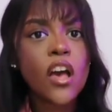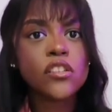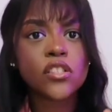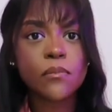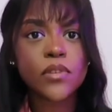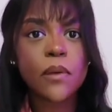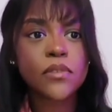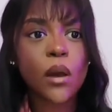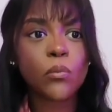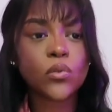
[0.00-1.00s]
Sometimes
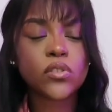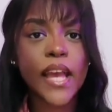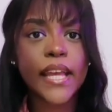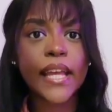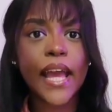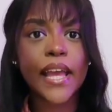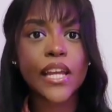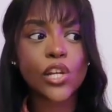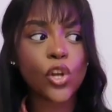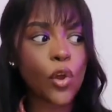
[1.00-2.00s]
I will take
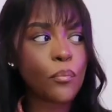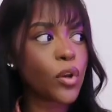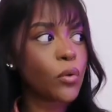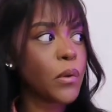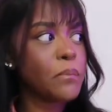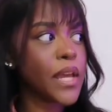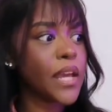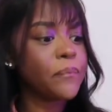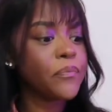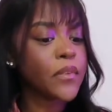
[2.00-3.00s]
a notebook with me